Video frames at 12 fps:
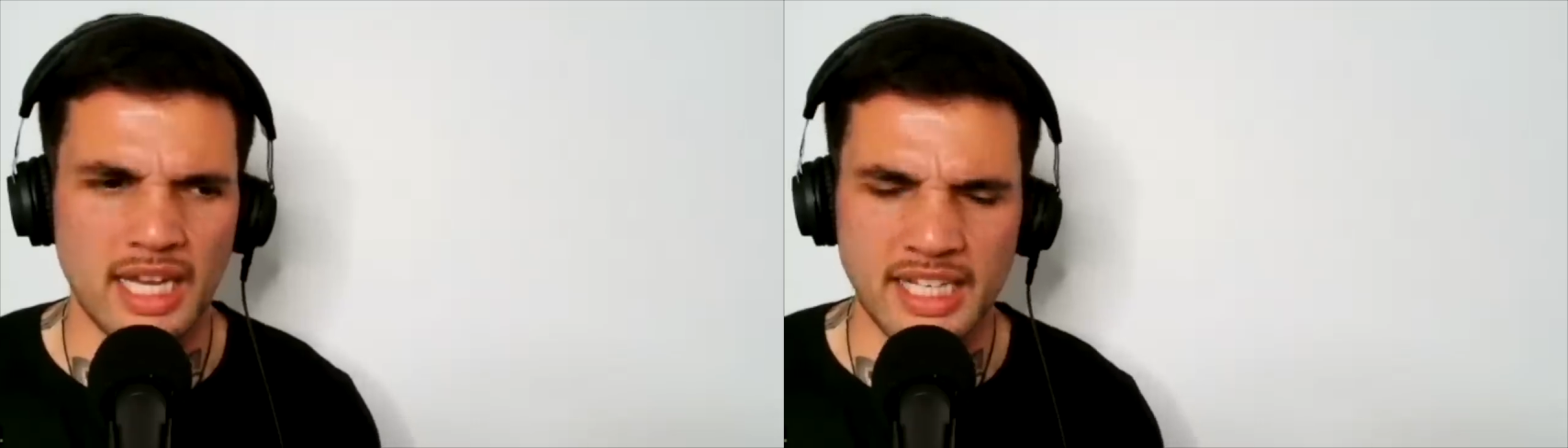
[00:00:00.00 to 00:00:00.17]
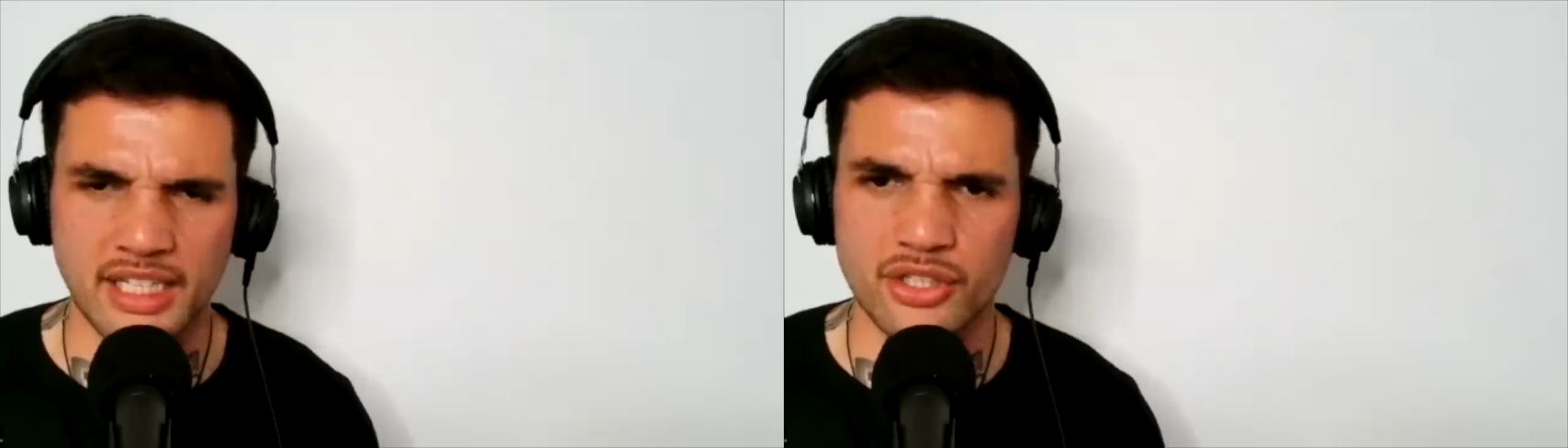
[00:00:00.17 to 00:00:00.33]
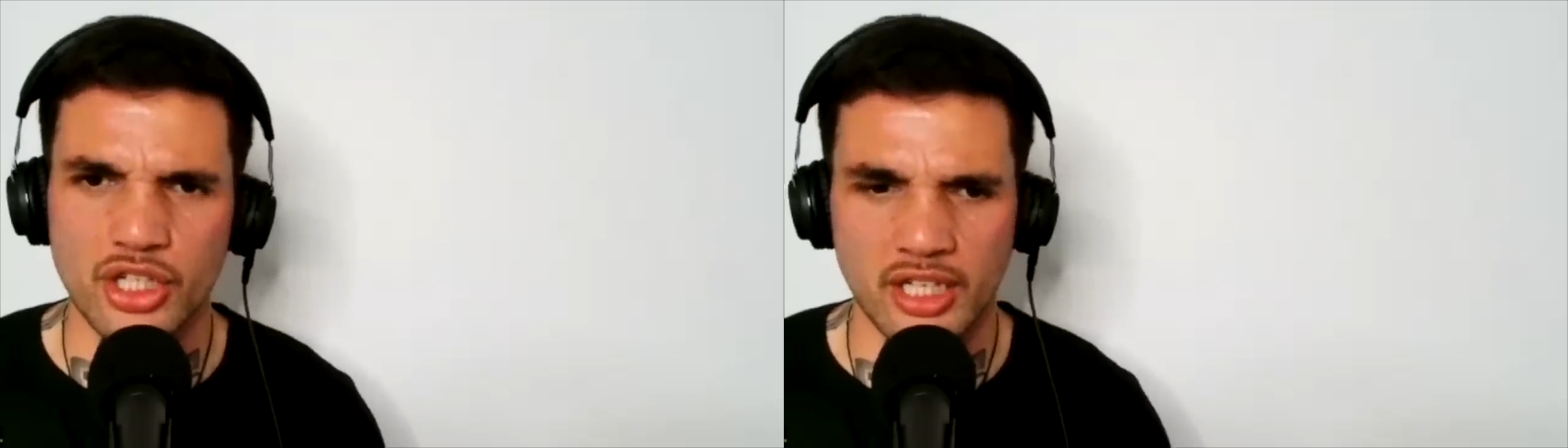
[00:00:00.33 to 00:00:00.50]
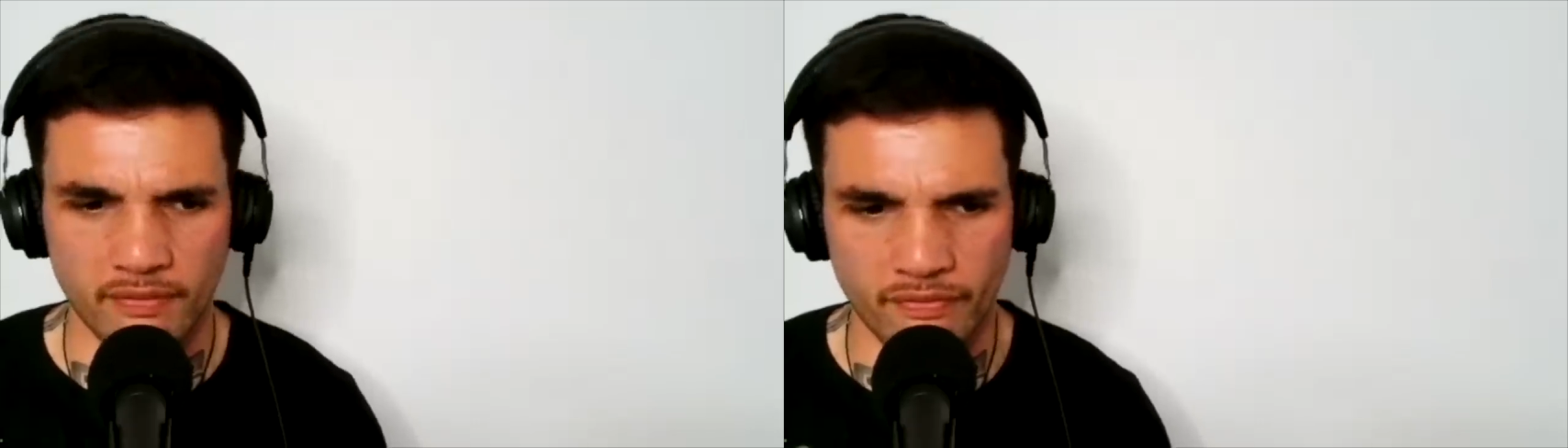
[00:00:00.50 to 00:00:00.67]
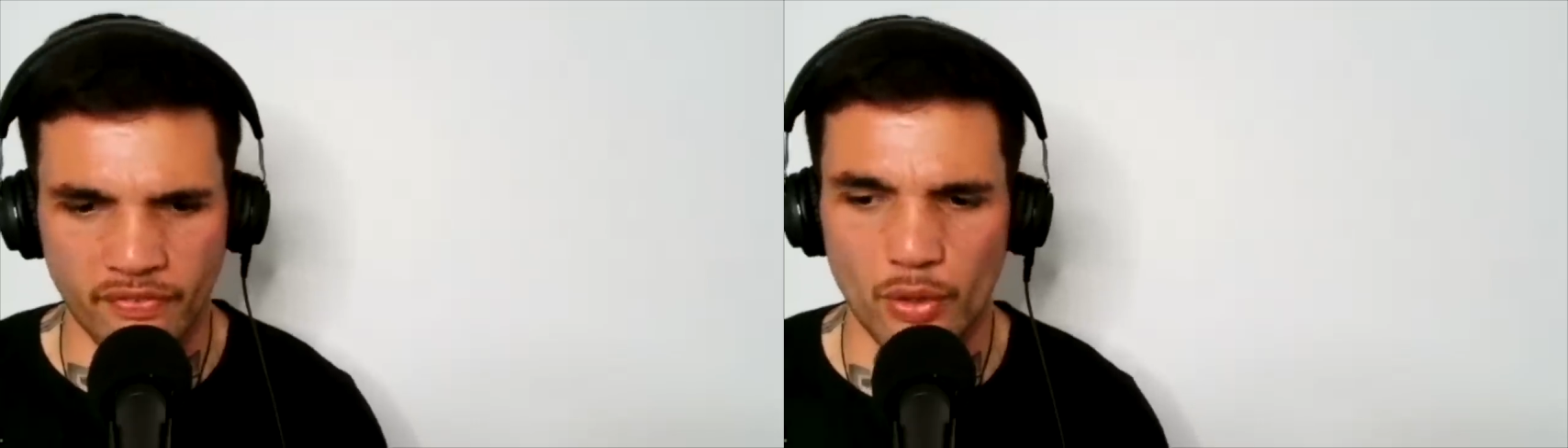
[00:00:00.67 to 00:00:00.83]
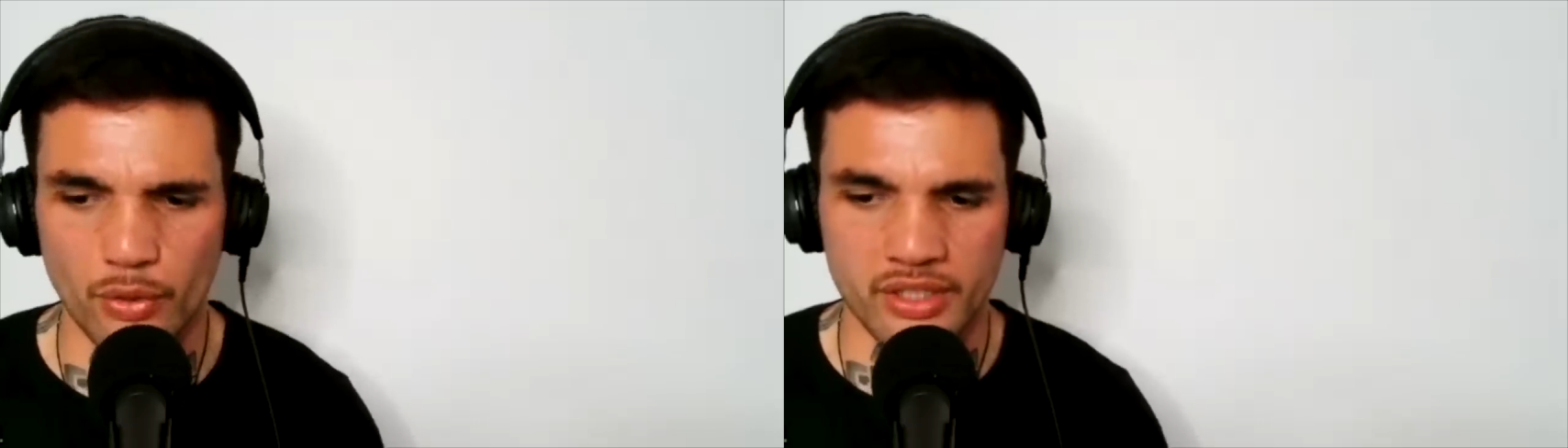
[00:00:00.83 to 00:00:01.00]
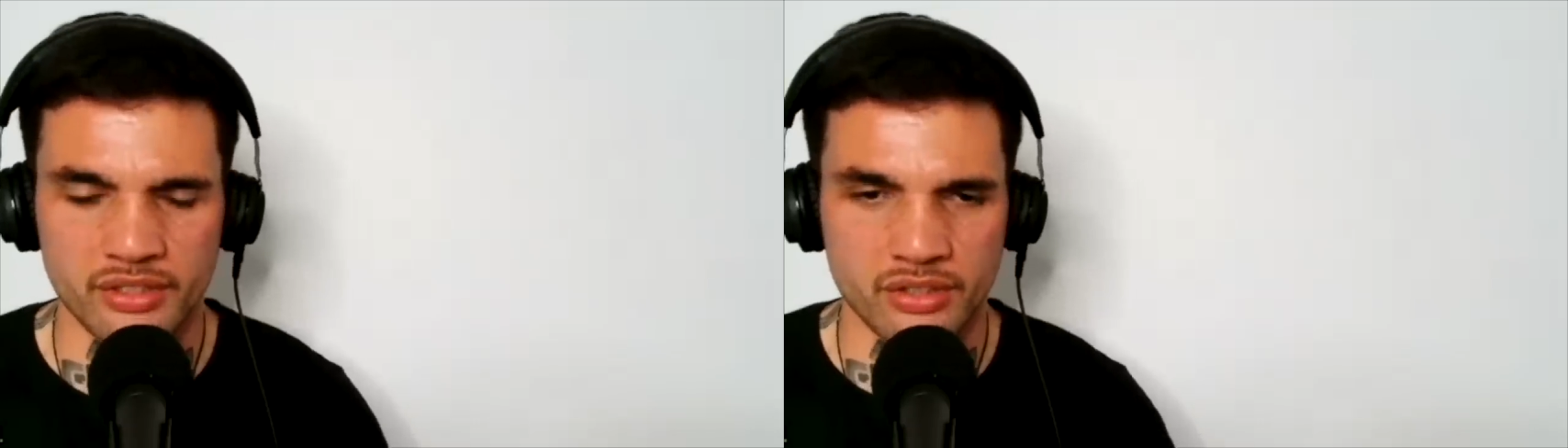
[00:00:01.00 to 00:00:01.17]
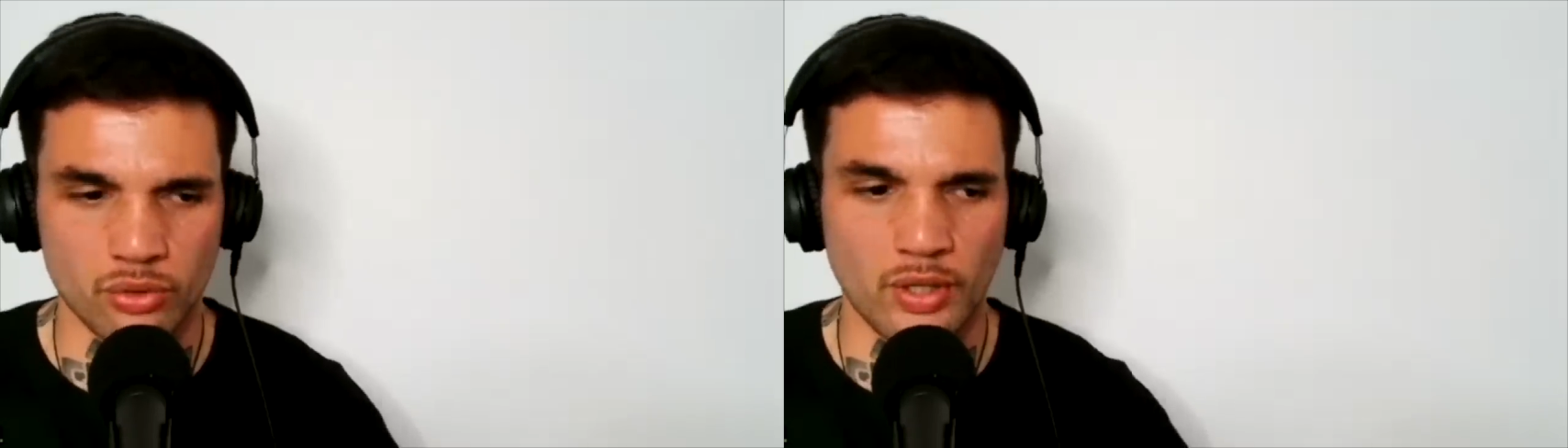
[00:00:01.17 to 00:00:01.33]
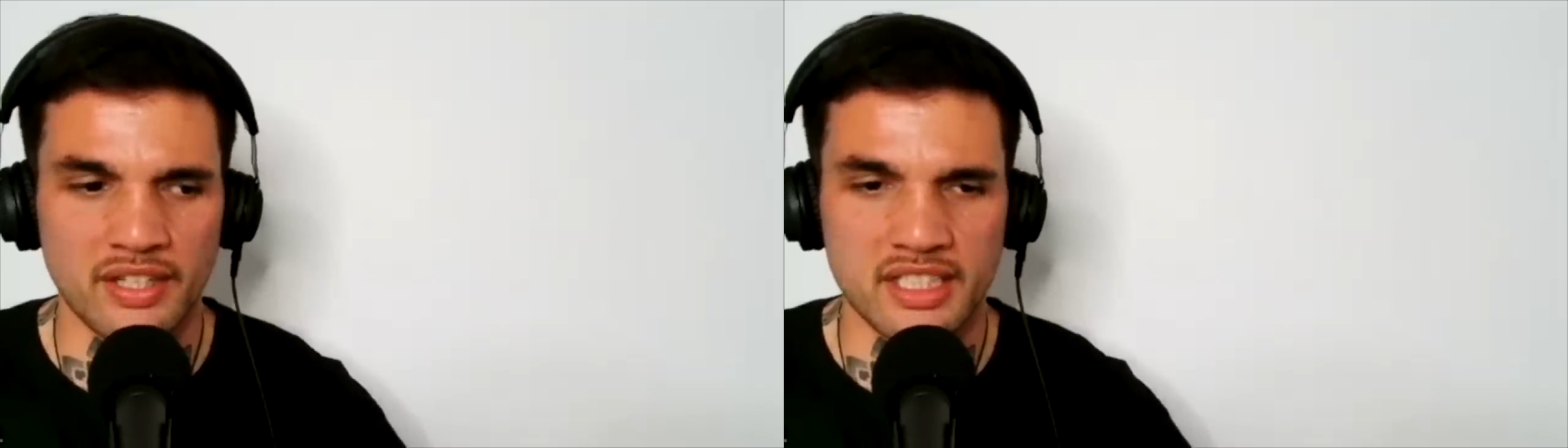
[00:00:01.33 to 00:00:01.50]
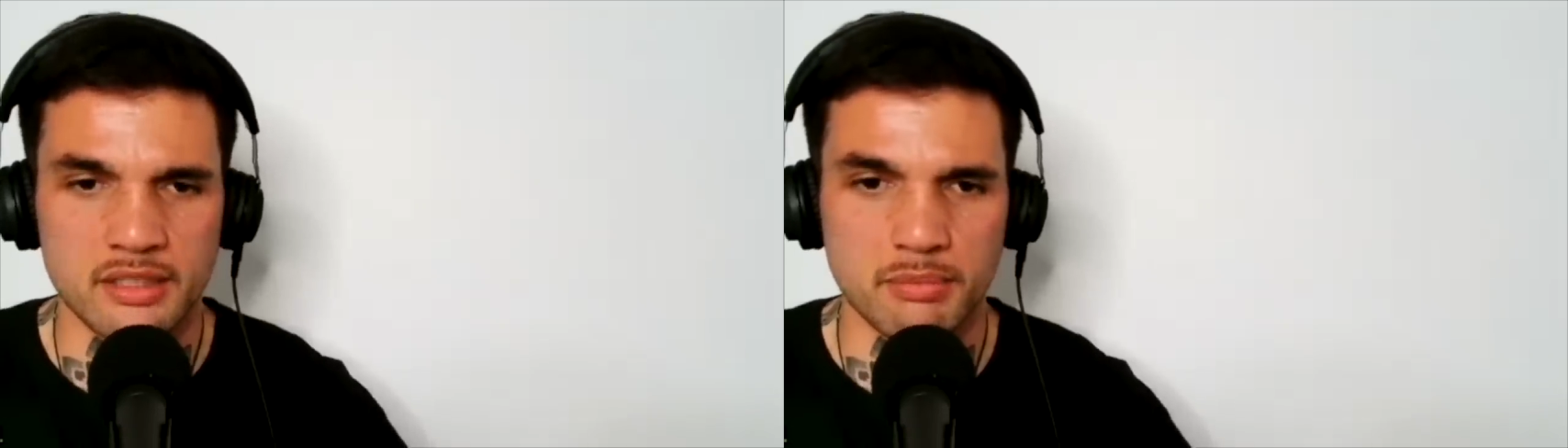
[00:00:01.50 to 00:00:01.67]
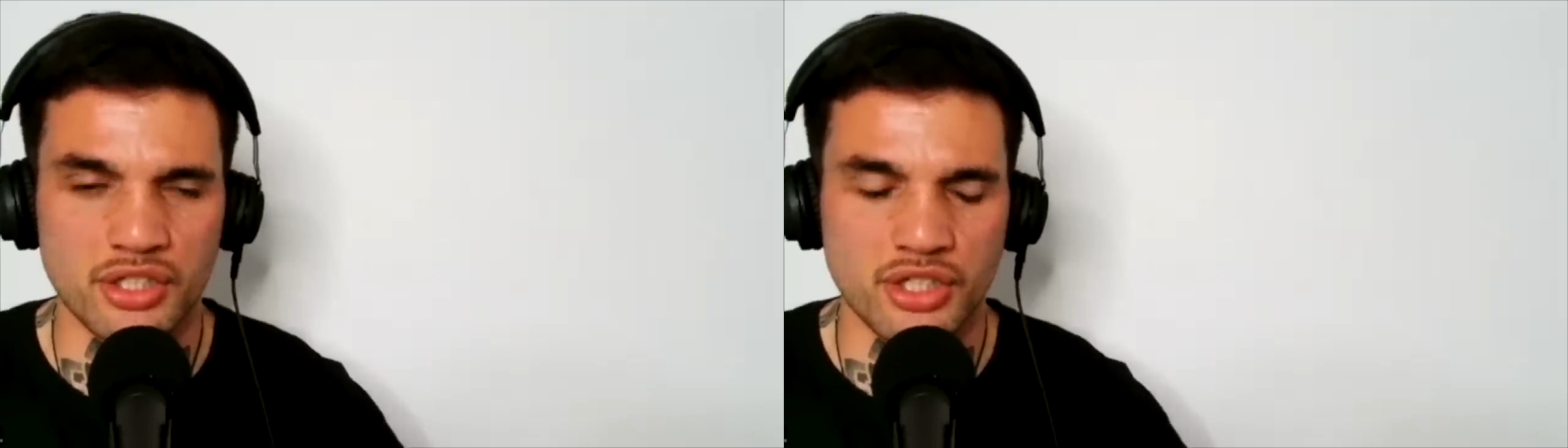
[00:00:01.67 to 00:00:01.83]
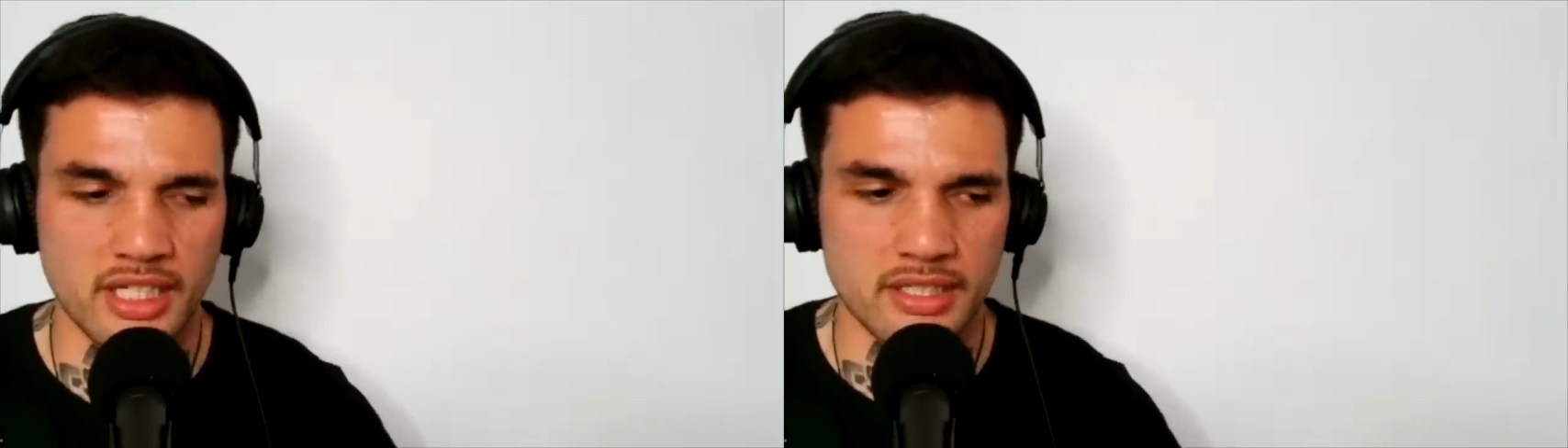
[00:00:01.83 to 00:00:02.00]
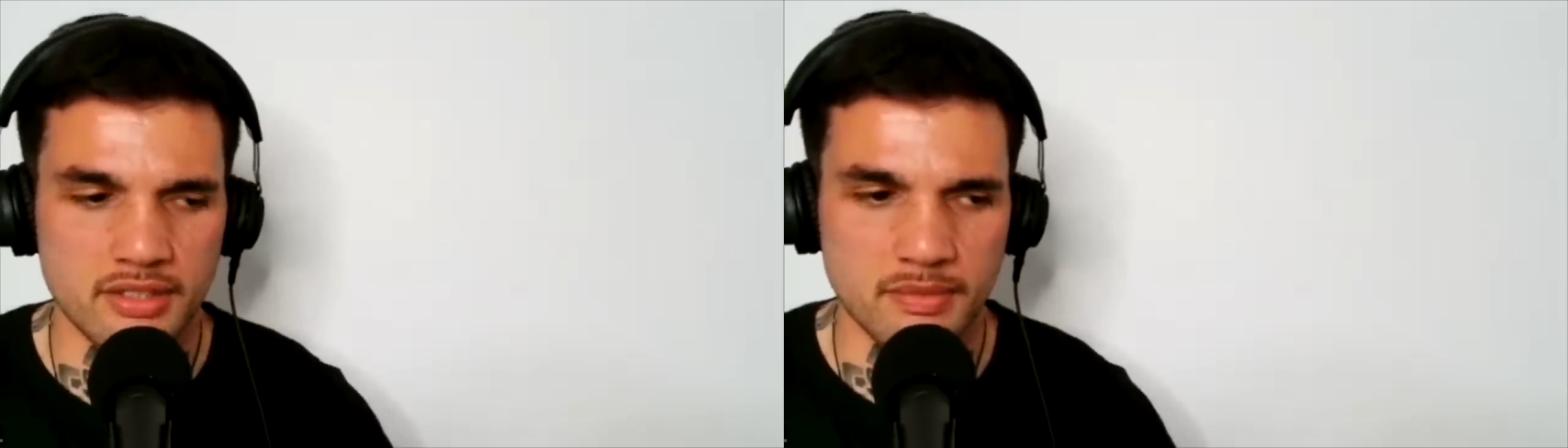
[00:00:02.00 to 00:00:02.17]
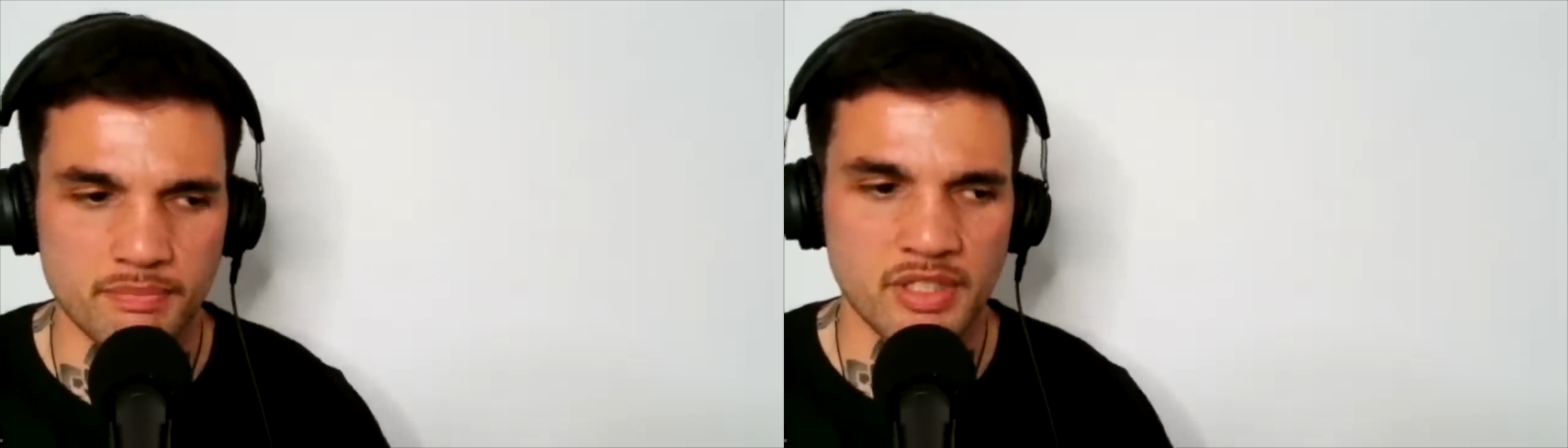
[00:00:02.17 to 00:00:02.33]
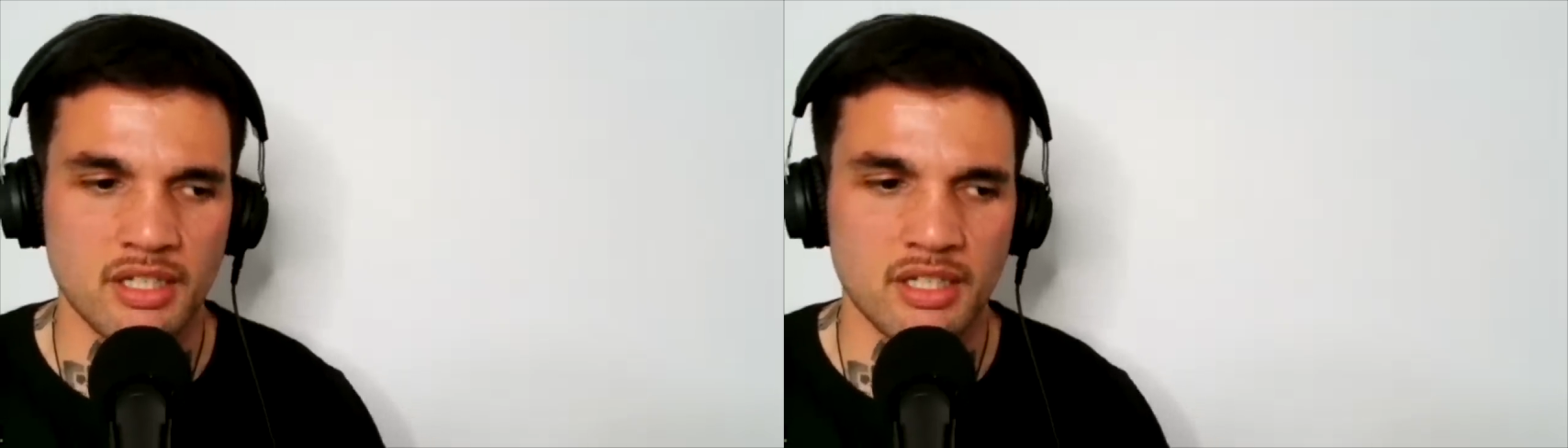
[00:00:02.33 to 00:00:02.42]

energy and focus to run these machines.